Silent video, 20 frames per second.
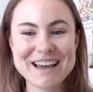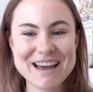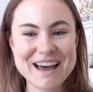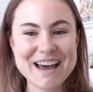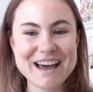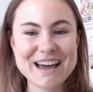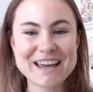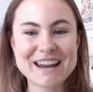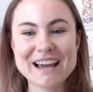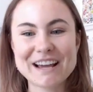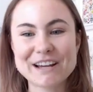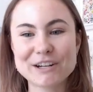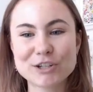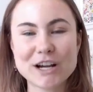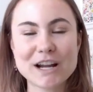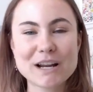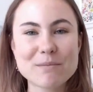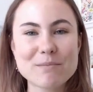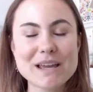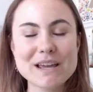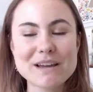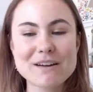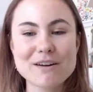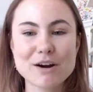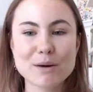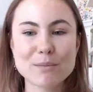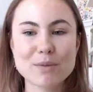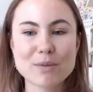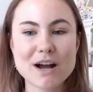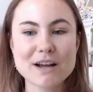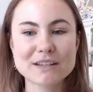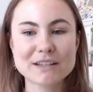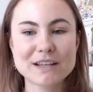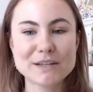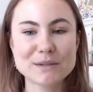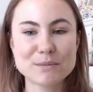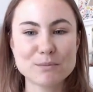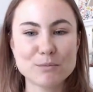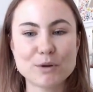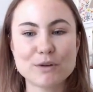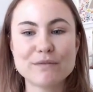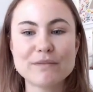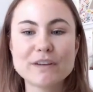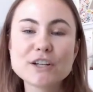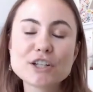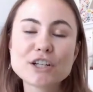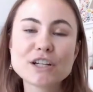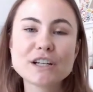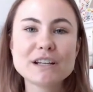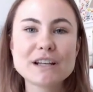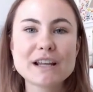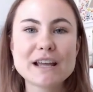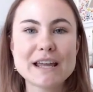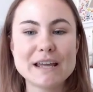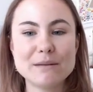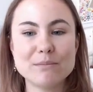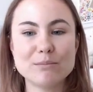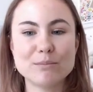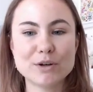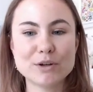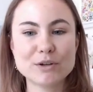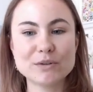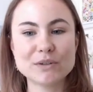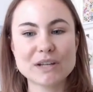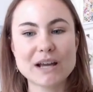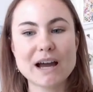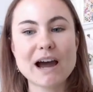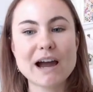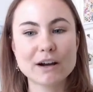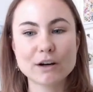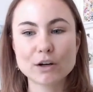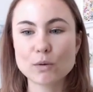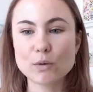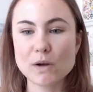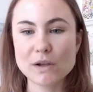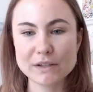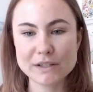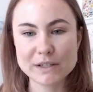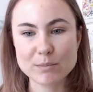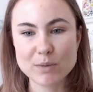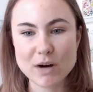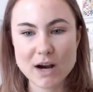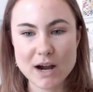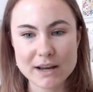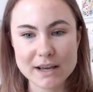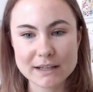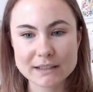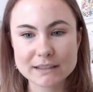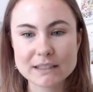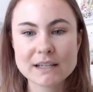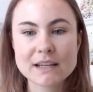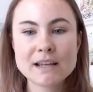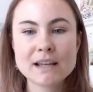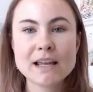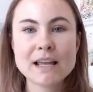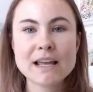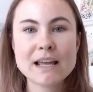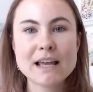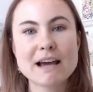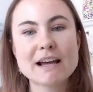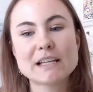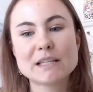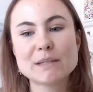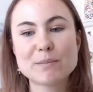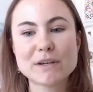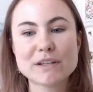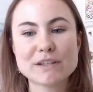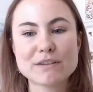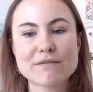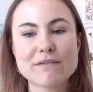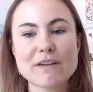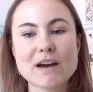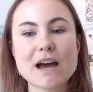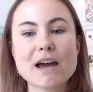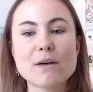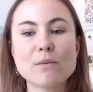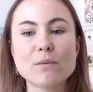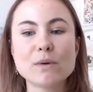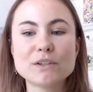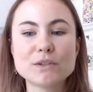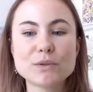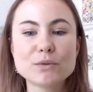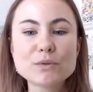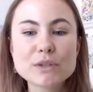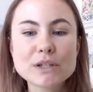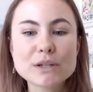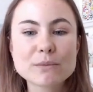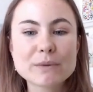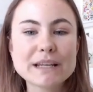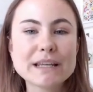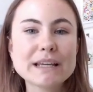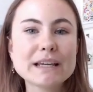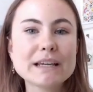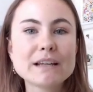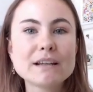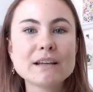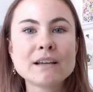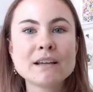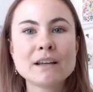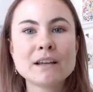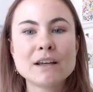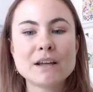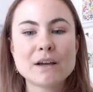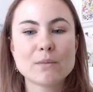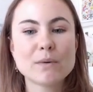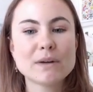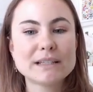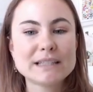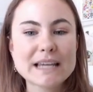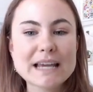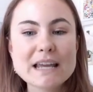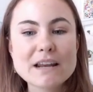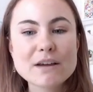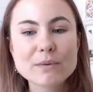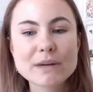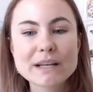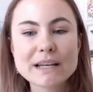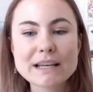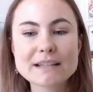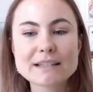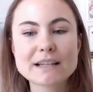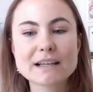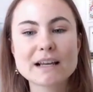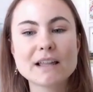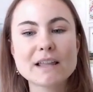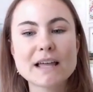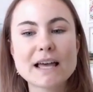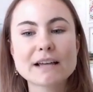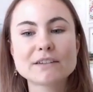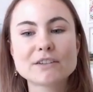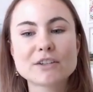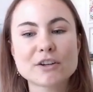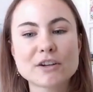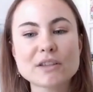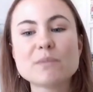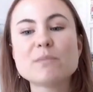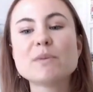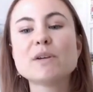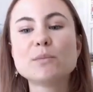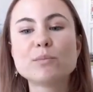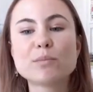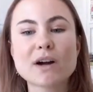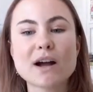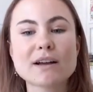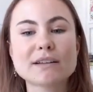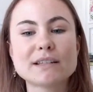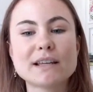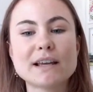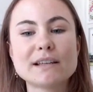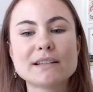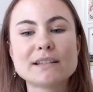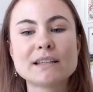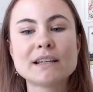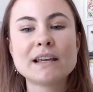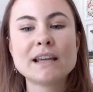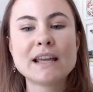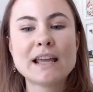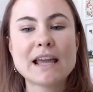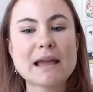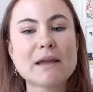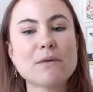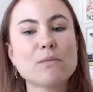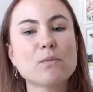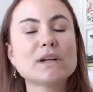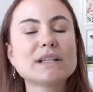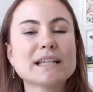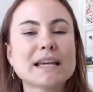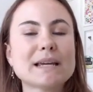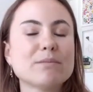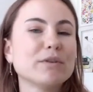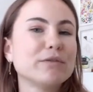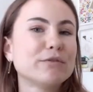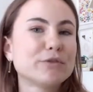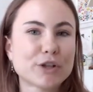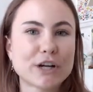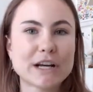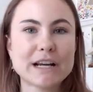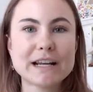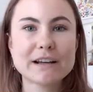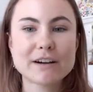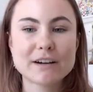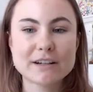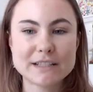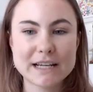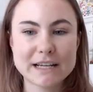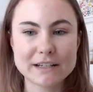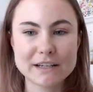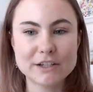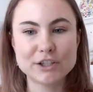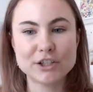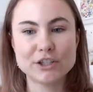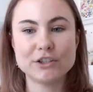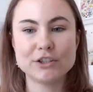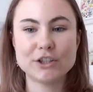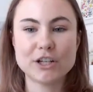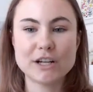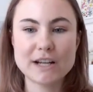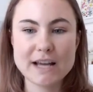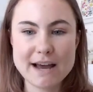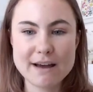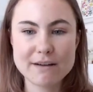I try to make our process more efficient and produce a higher quality product. I specify what tooling we need, what data we need to collect during the build process, and what type of training our technicians should